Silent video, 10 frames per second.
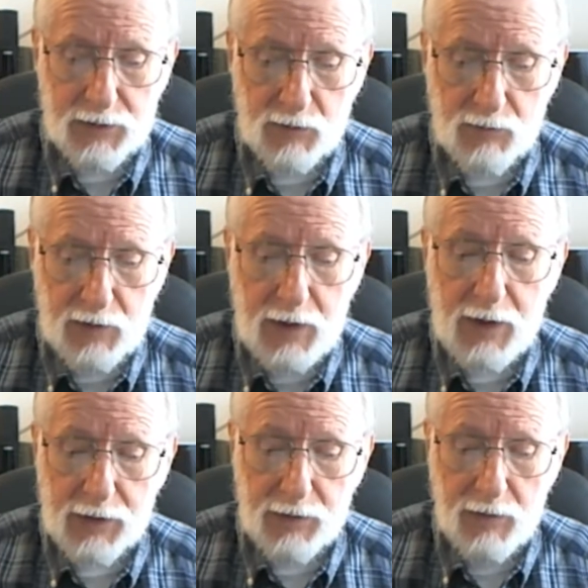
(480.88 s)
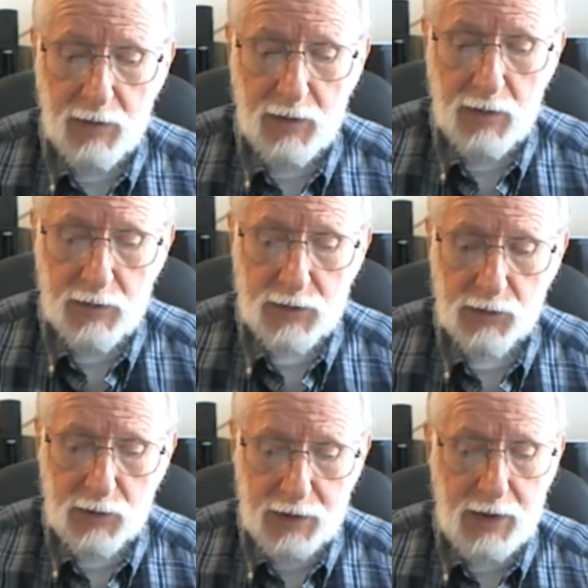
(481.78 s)
are of Canaan, so
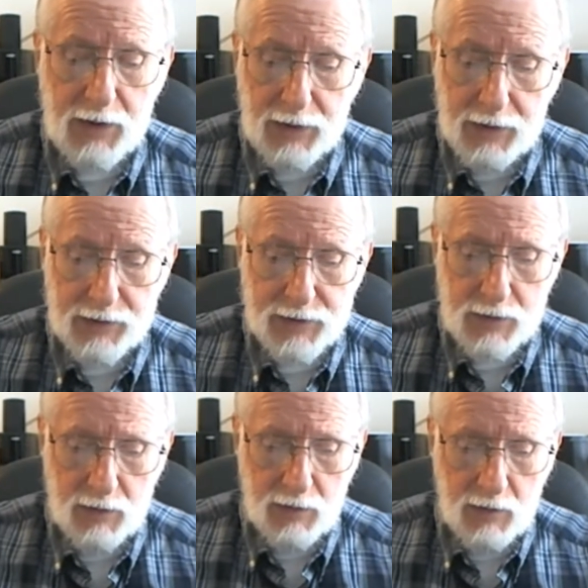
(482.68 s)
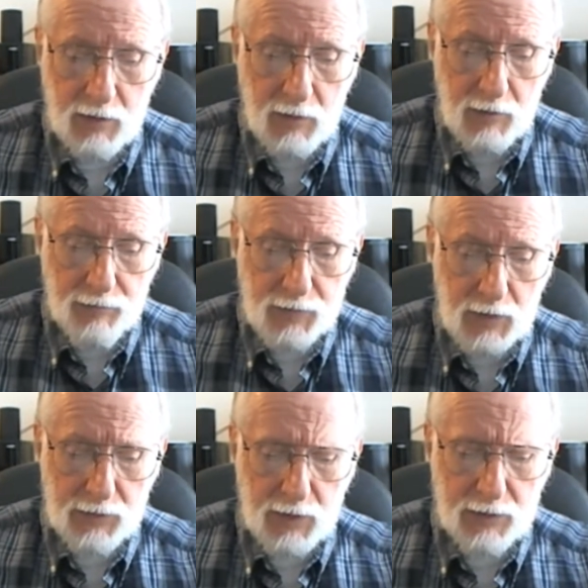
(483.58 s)
they're Canaanites.
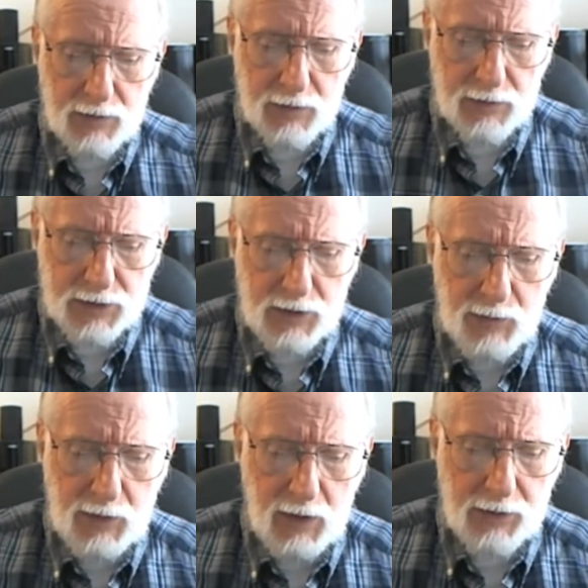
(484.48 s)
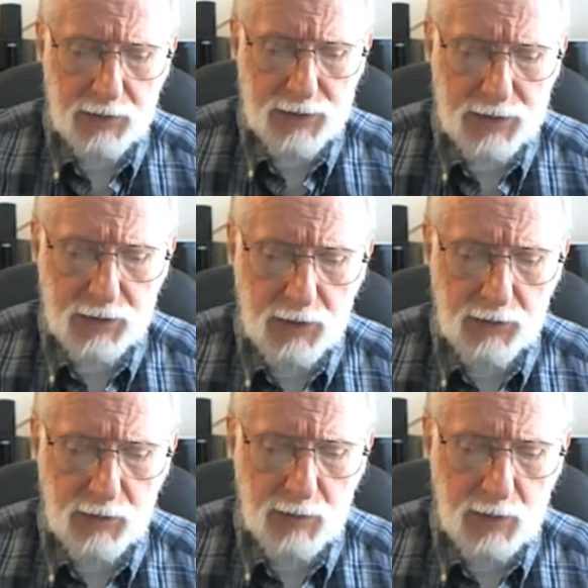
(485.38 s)
And then Zibeon is
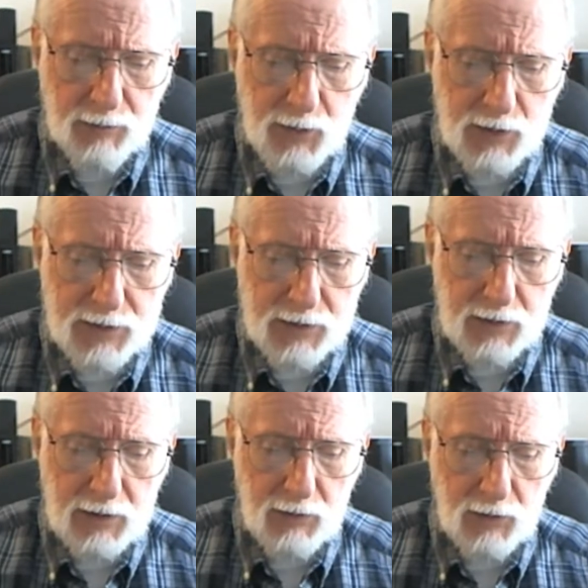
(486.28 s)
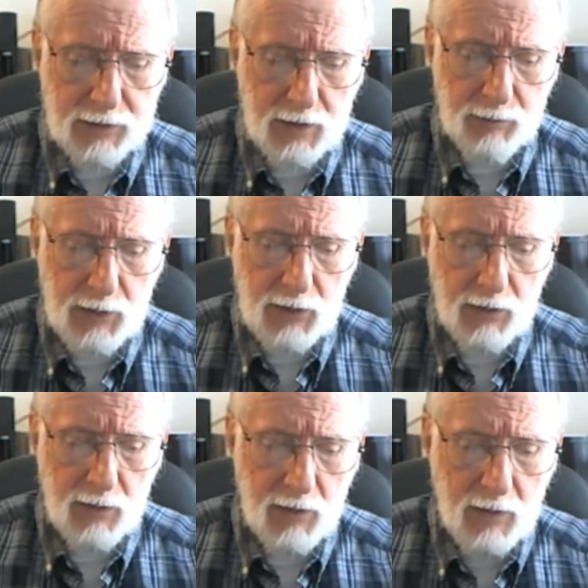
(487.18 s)
another person that I looked up
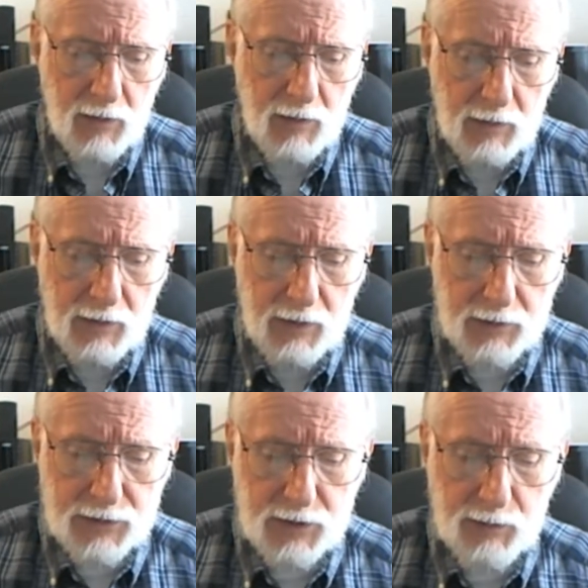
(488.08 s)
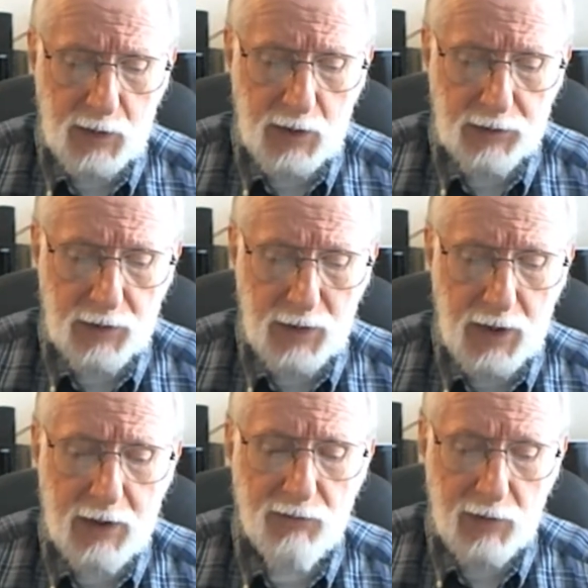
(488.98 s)
here, Zibeon the
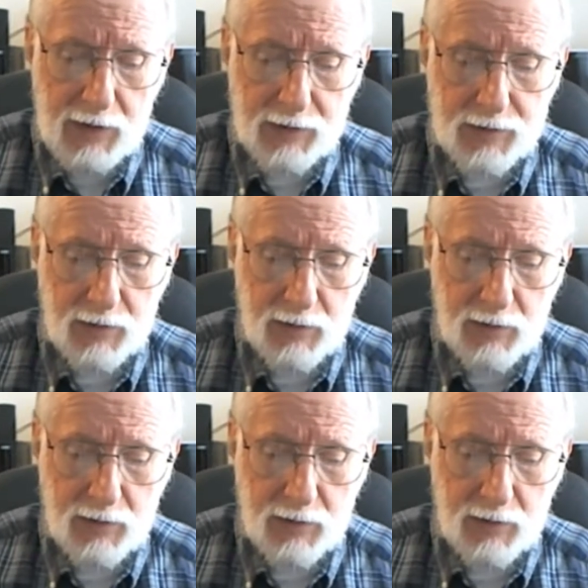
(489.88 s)
Hivite,